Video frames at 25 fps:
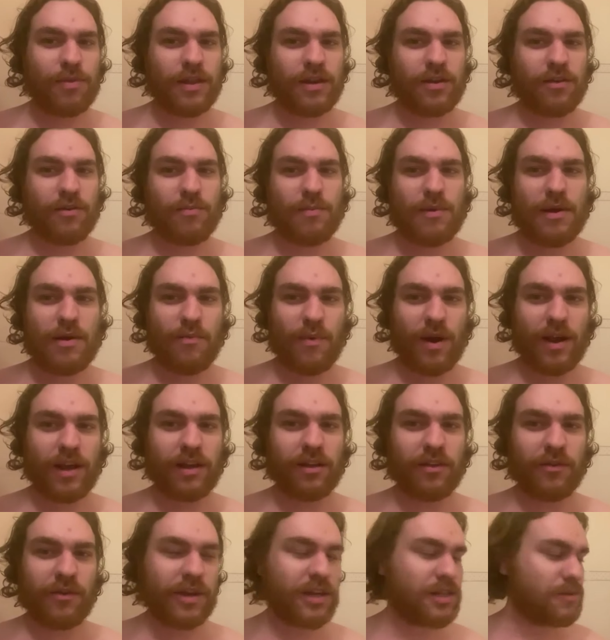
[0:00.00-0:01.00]
that you'd be
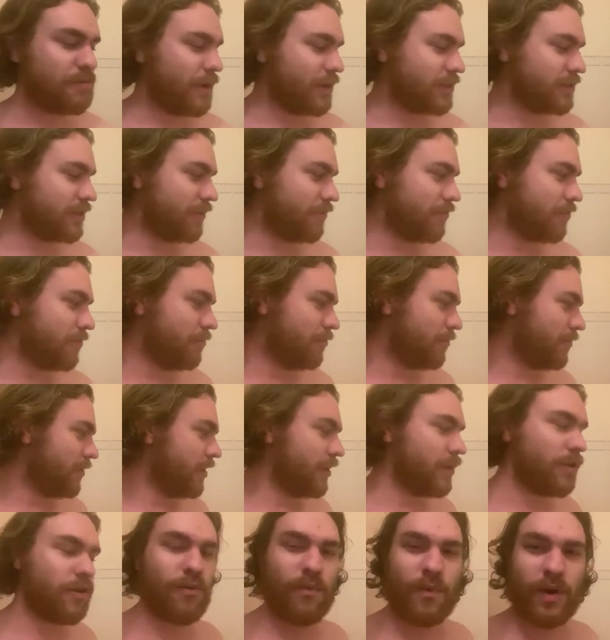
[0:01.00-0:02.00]
regularly expecting from
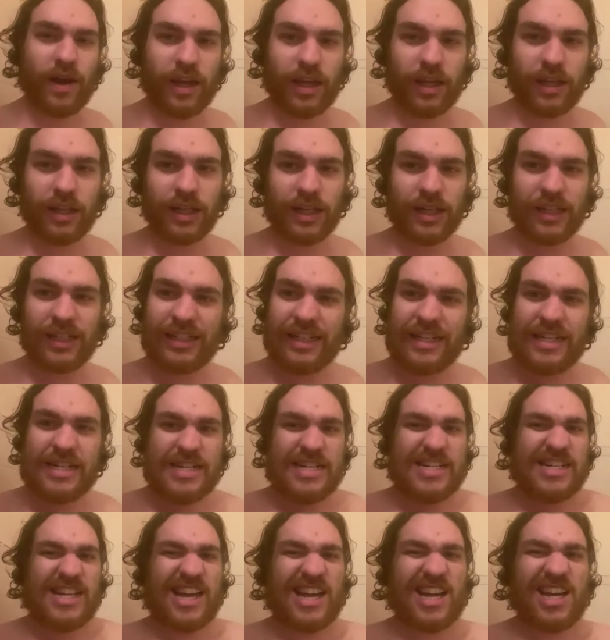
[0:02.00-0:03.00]
your regular
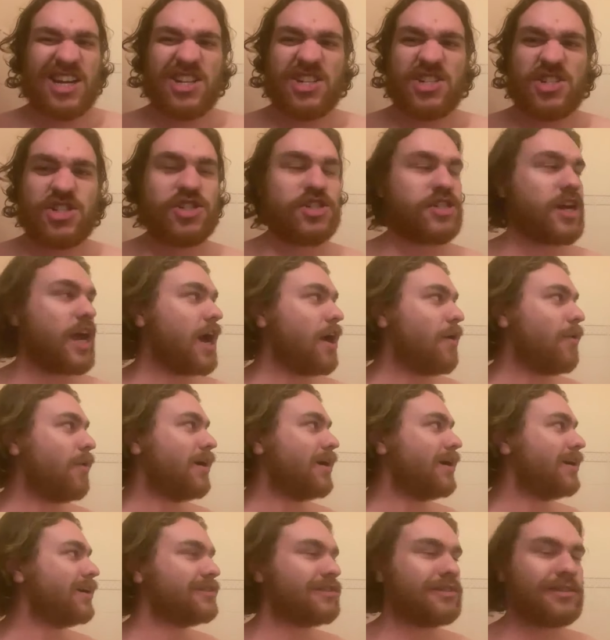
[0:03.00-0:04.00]
like
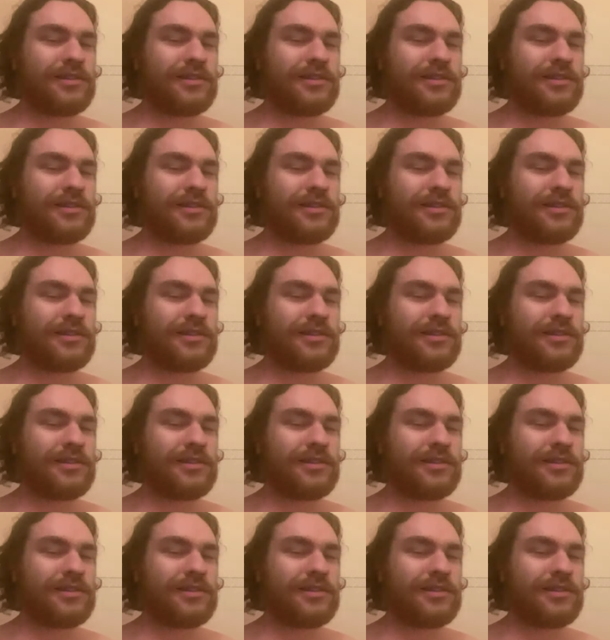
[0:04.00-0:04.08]
shower